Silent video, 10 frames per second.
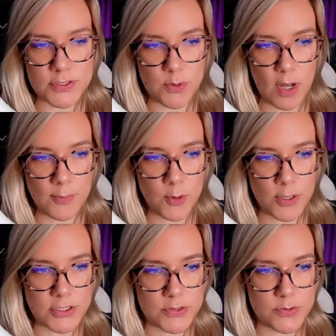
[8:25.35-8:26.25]
So I'm
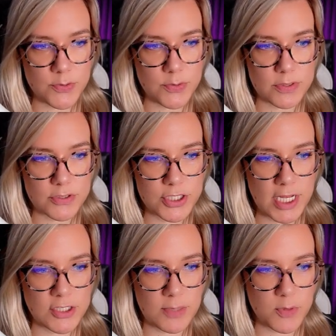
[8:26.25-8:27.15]
going to
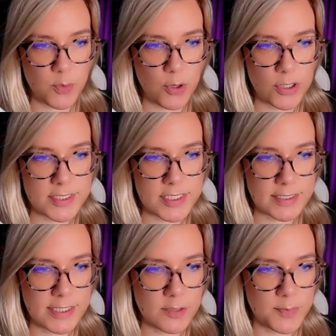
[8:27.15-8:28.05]
change up the words a
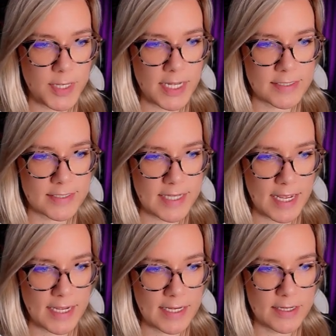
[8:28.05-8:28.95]
little bit and
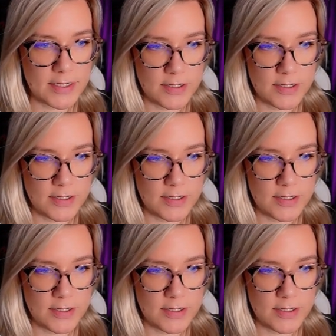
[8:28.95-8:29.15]
say,